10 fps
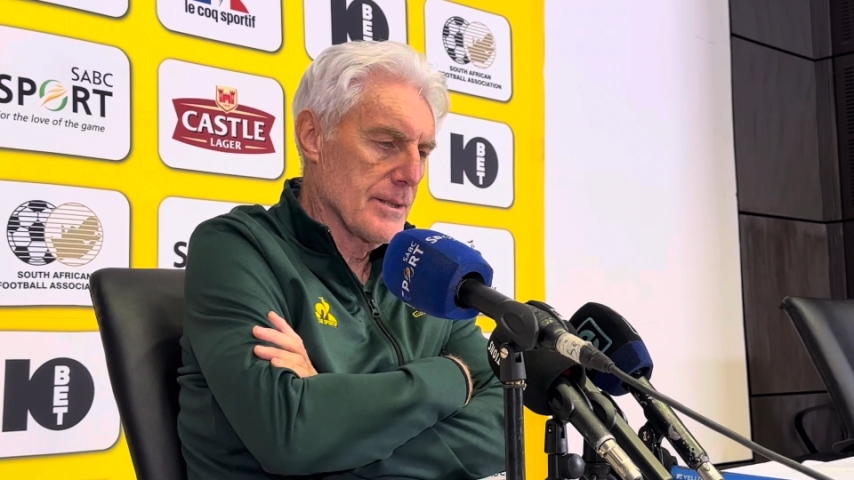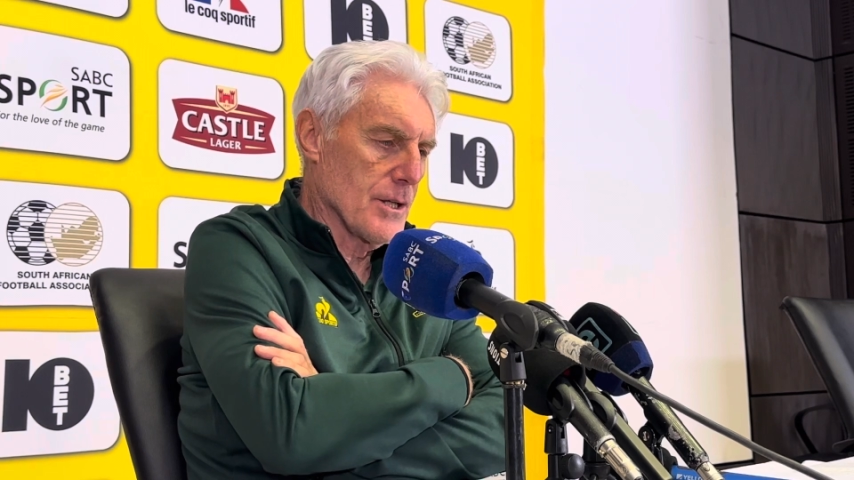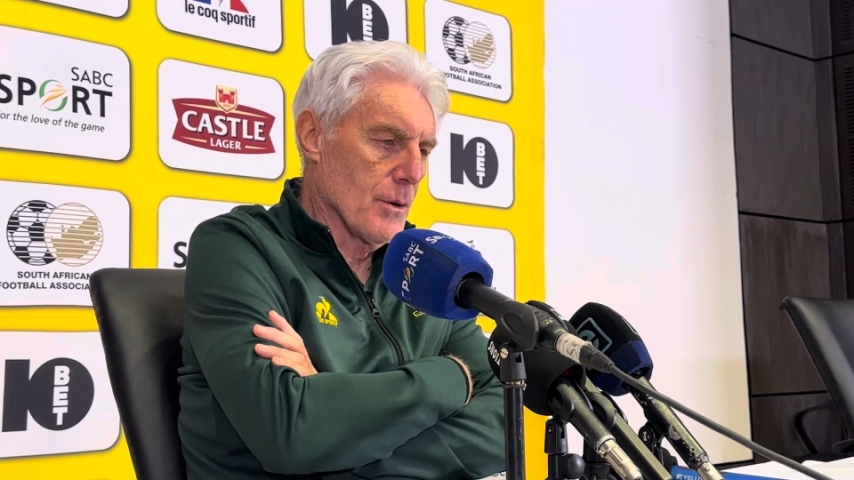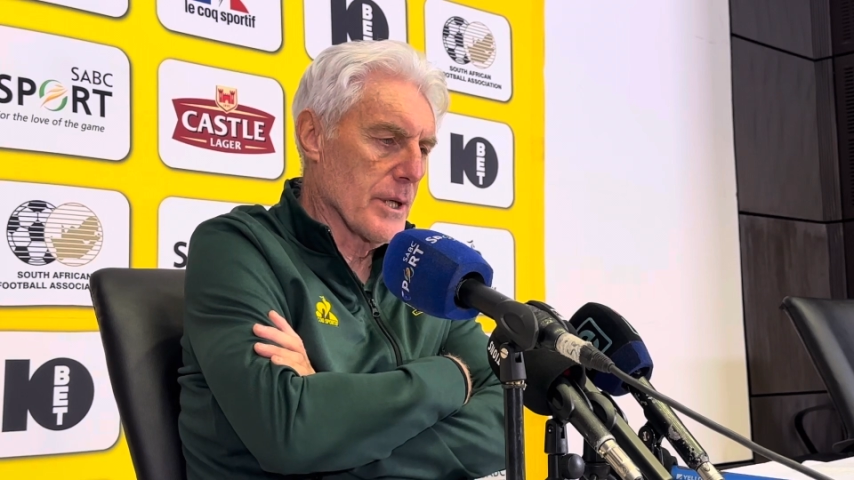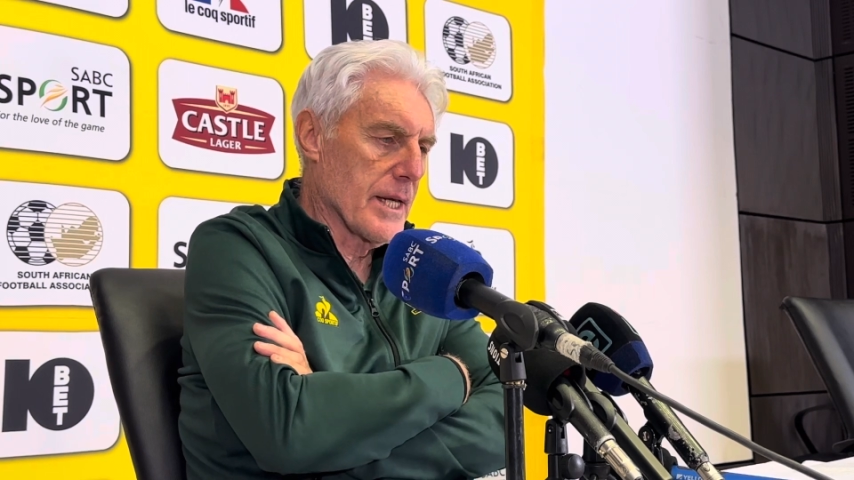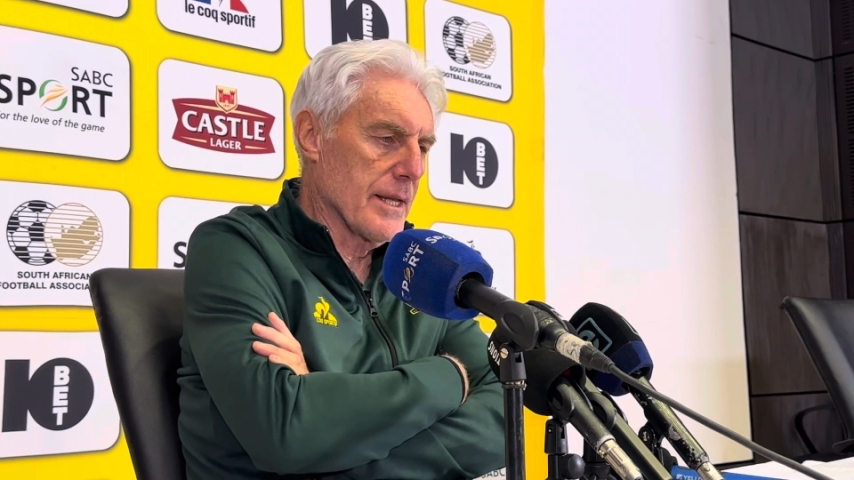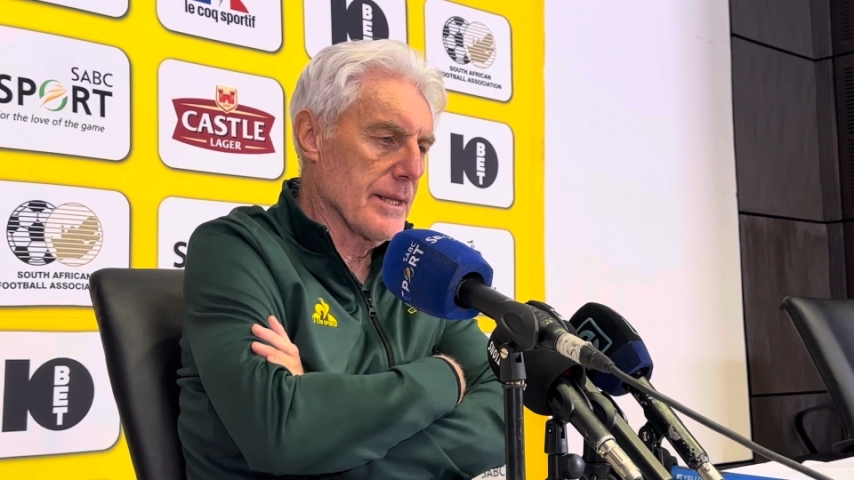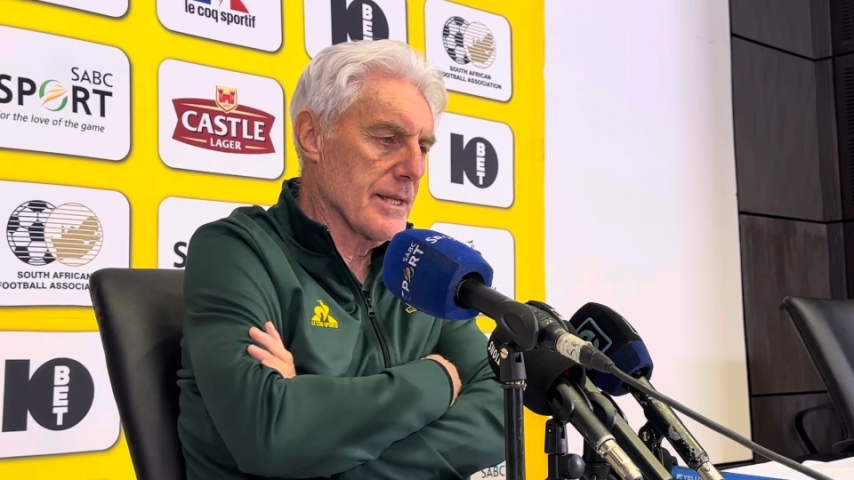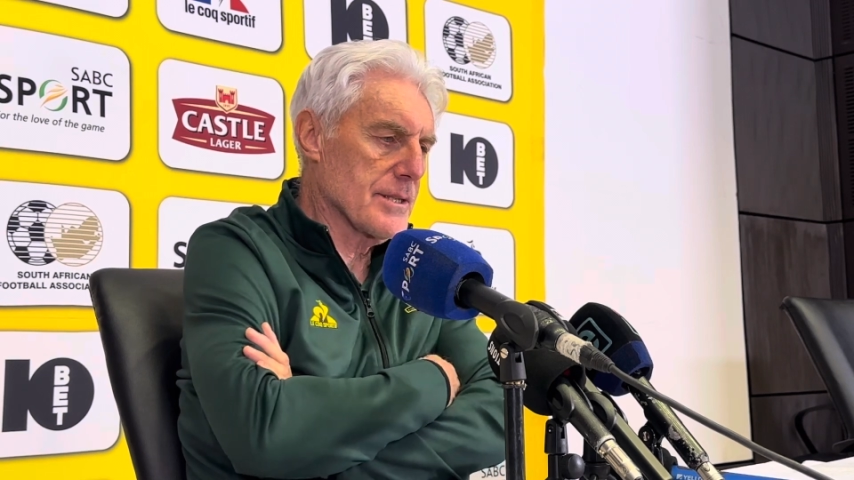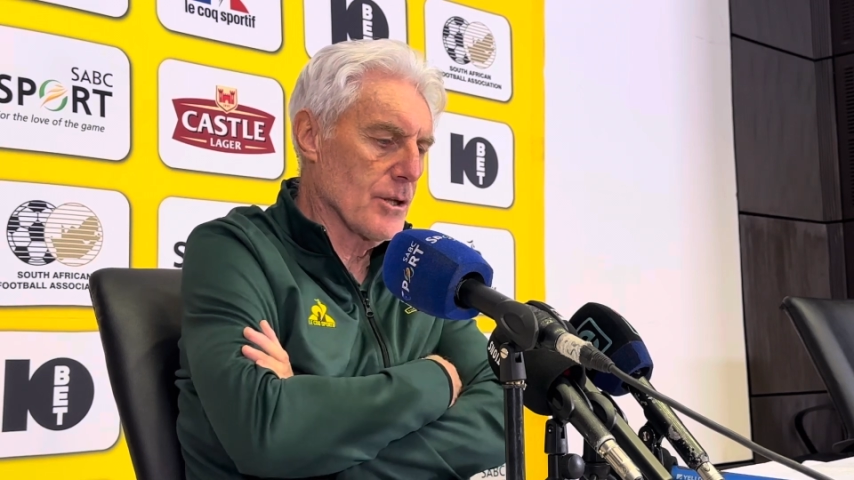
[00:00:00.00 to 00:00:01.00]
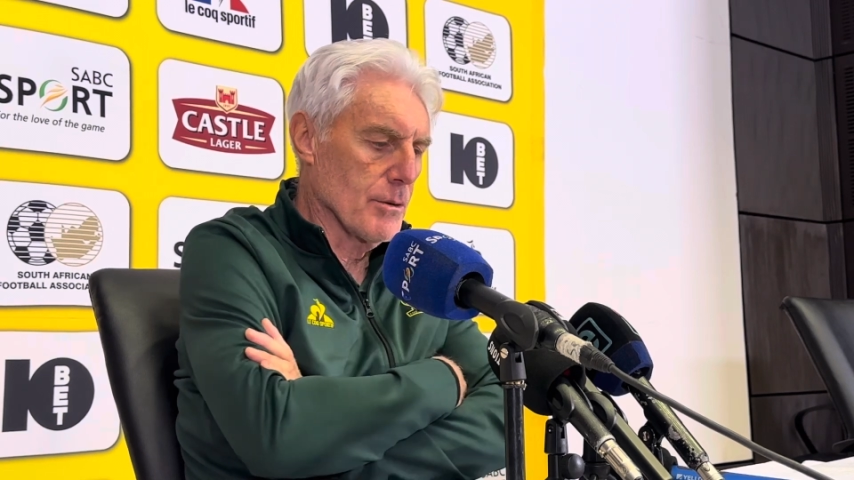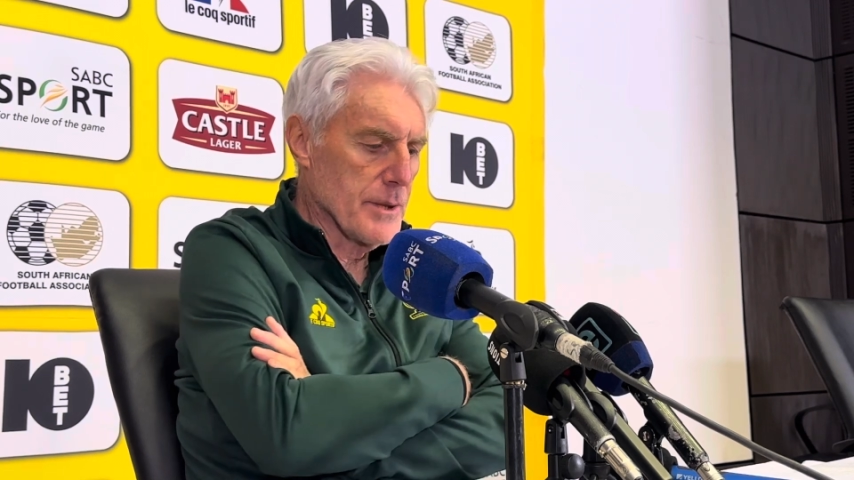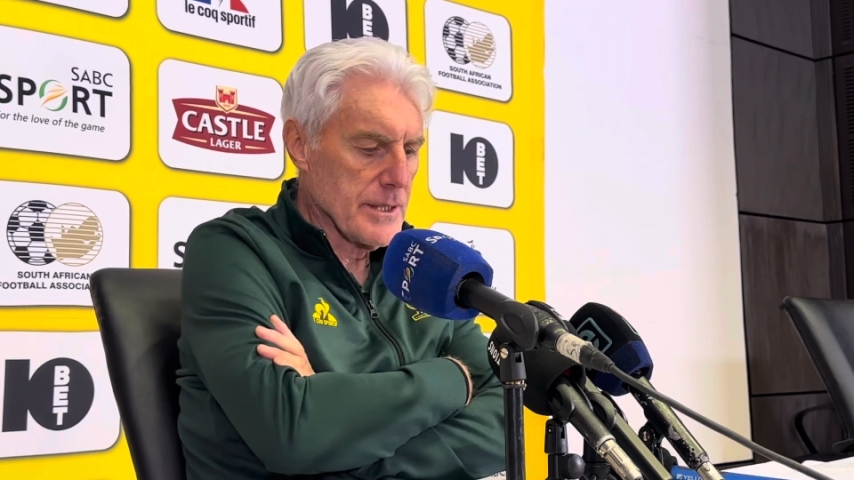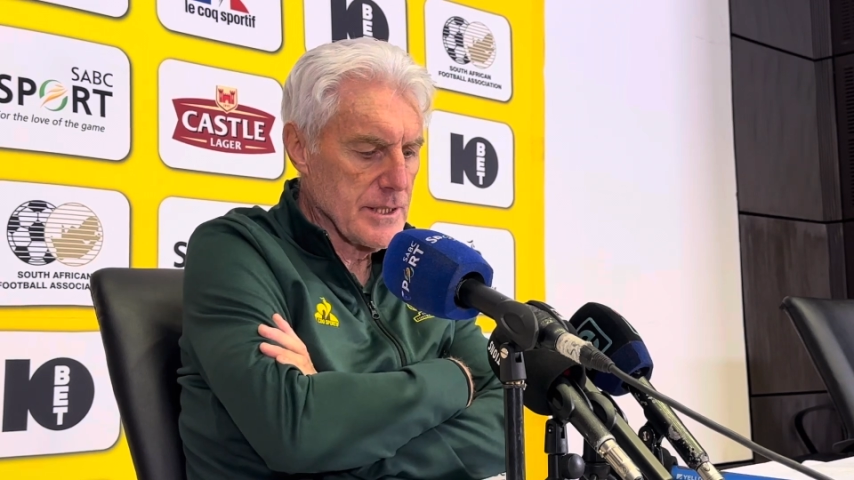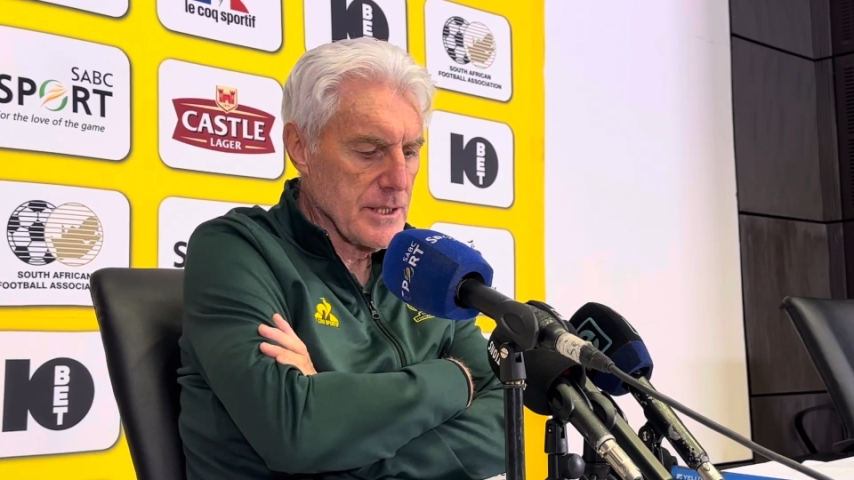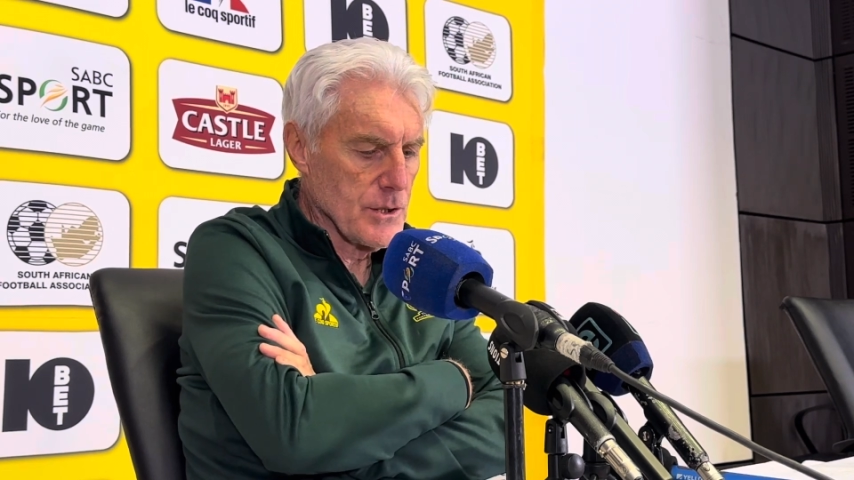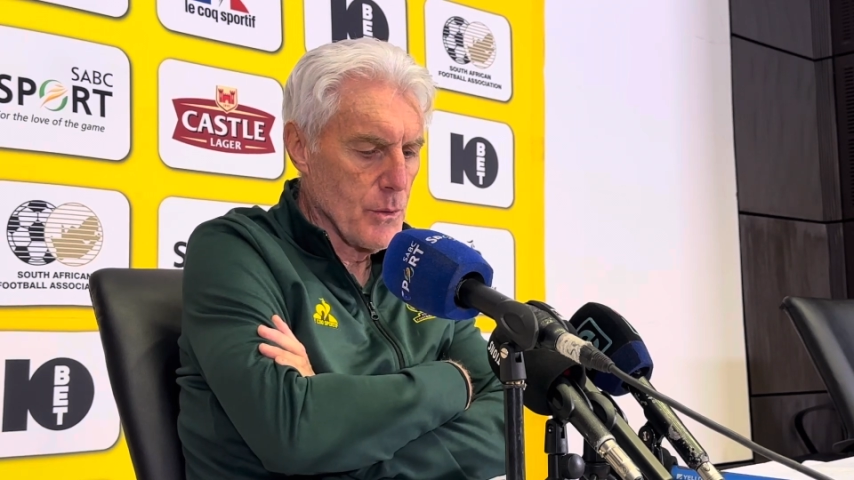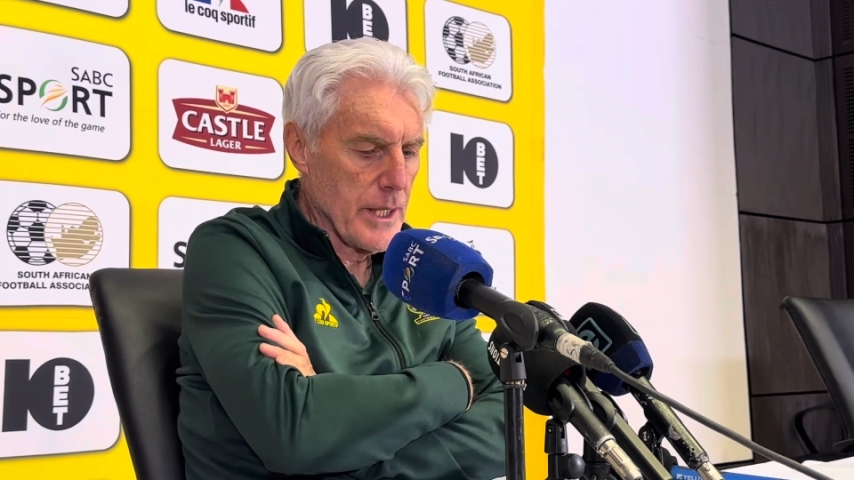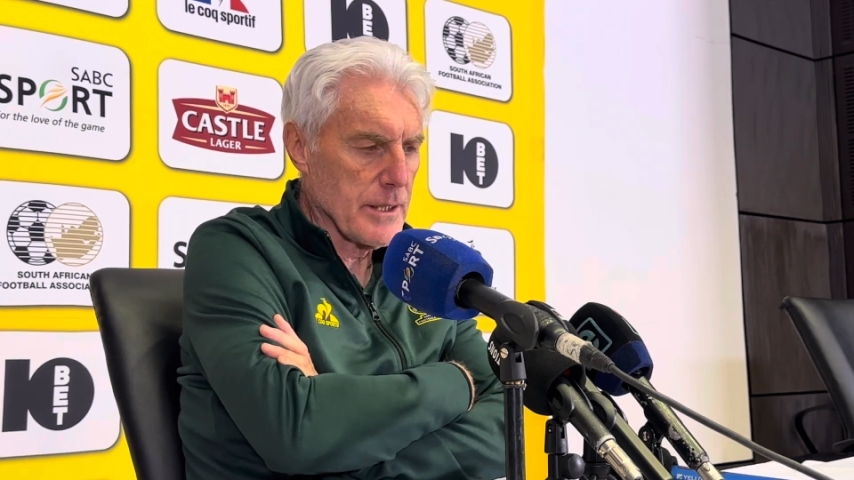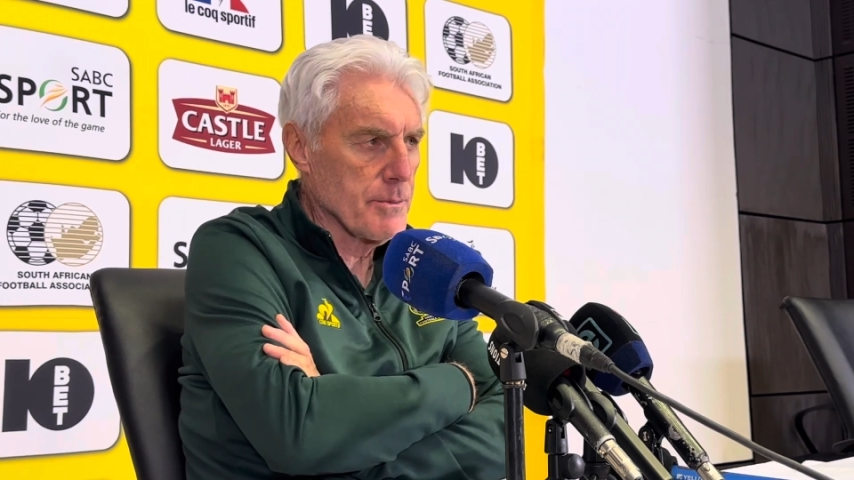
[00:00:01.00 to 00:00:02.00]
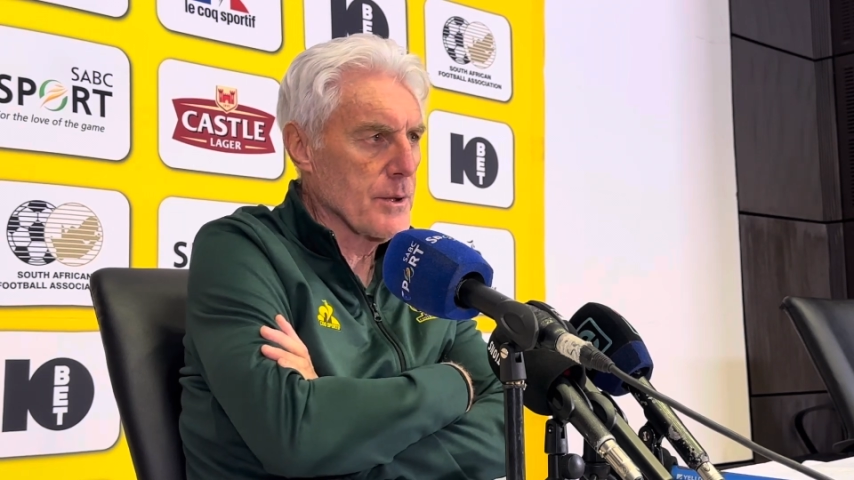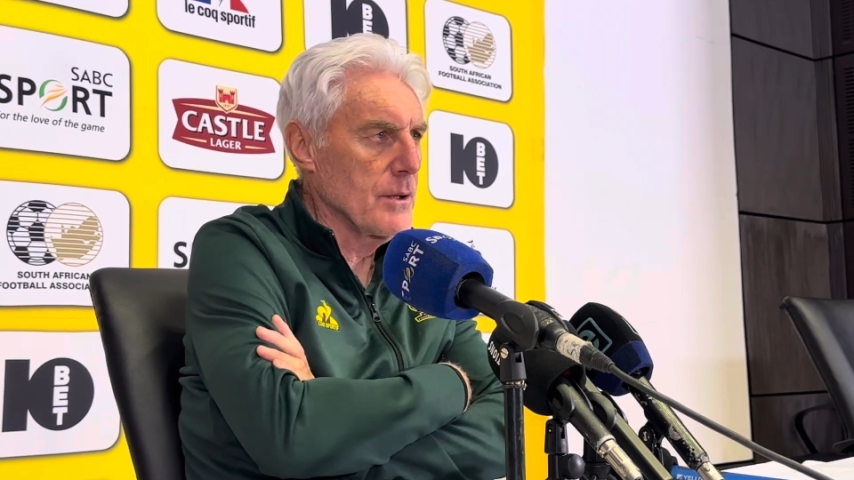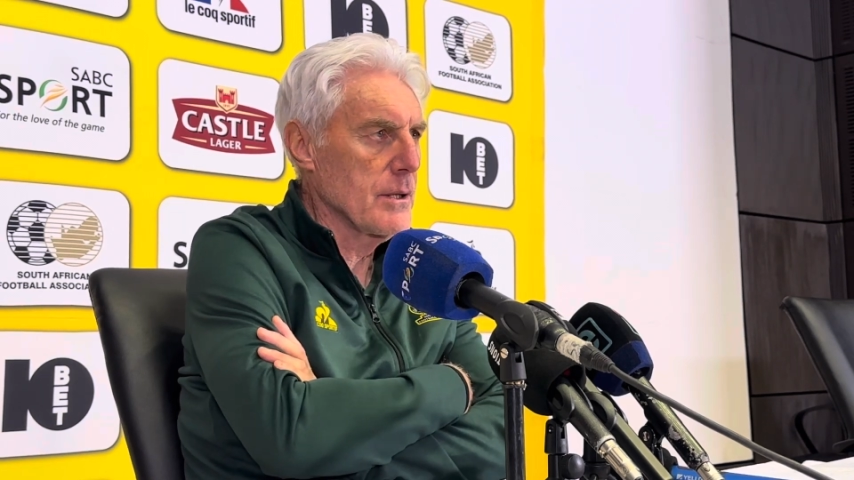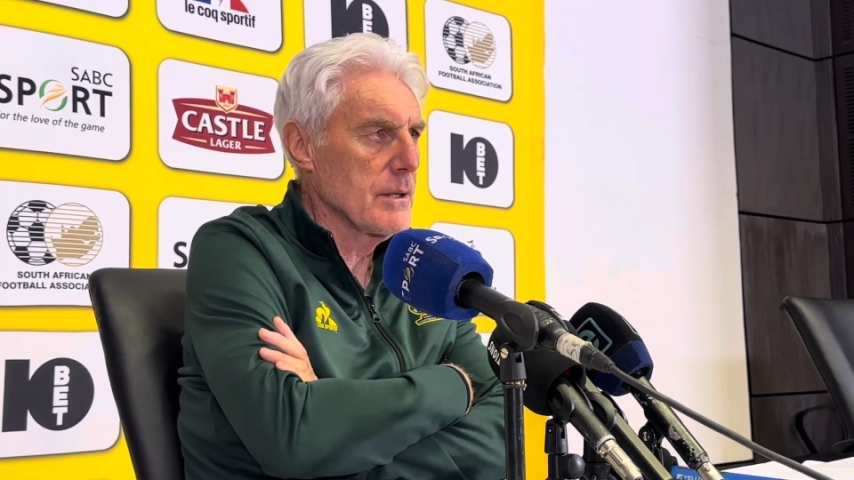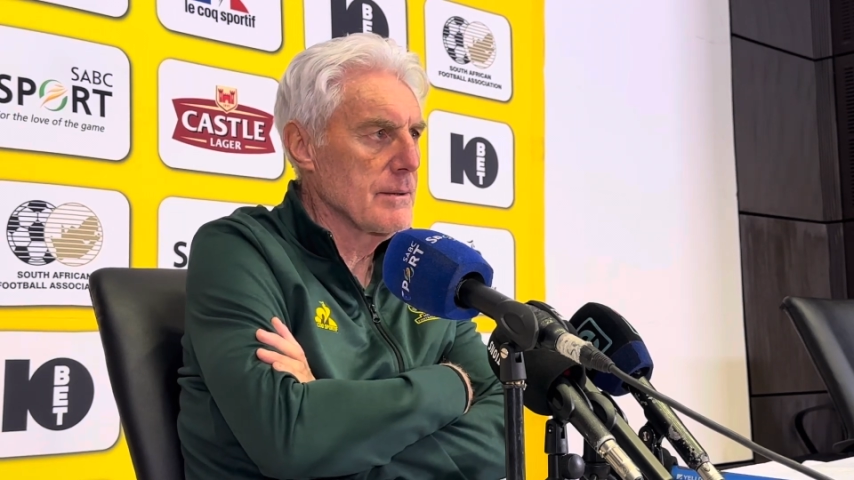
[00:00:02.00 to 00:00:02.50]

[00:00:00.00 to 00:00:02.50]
So again, let's hope that this is a wake-up call